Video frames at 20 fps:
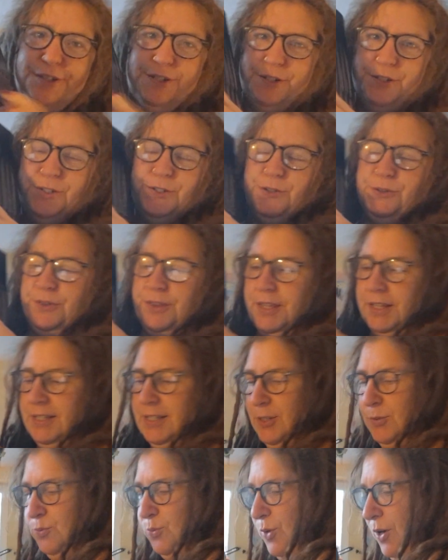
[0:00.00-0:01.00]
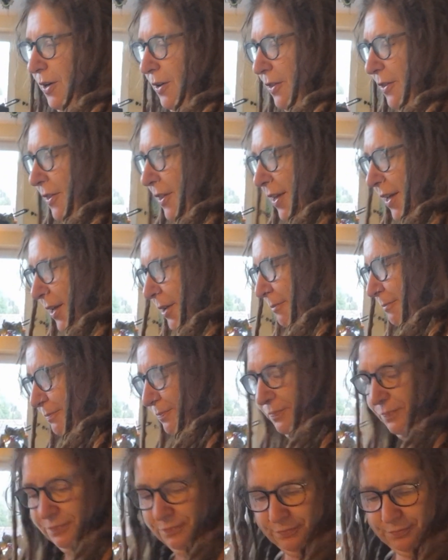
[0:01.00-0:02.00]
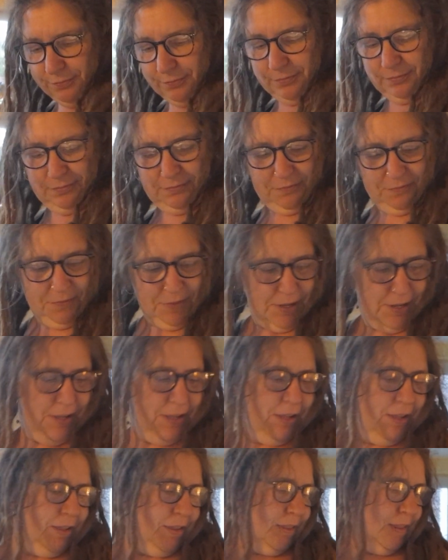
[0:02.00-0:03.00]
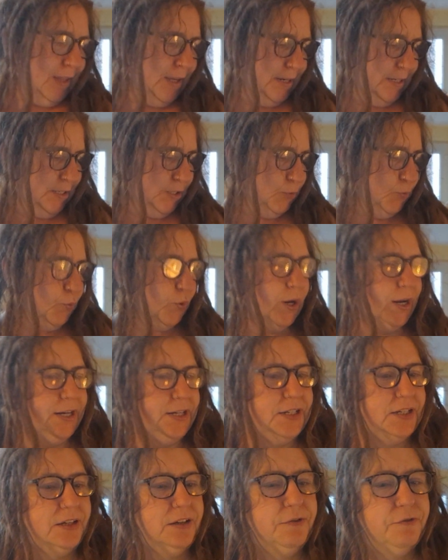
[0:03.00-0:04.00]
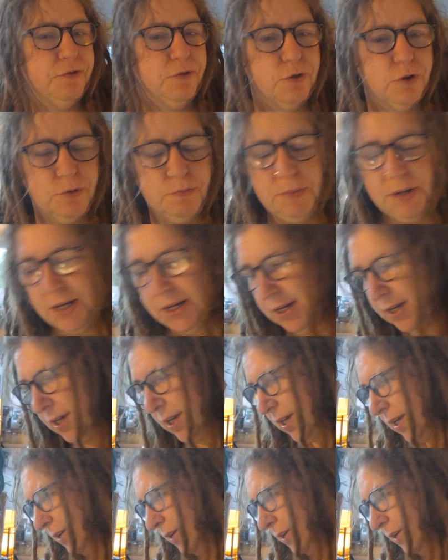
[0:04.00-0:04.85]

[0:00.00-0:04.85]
So that's one thing that is waiting for me.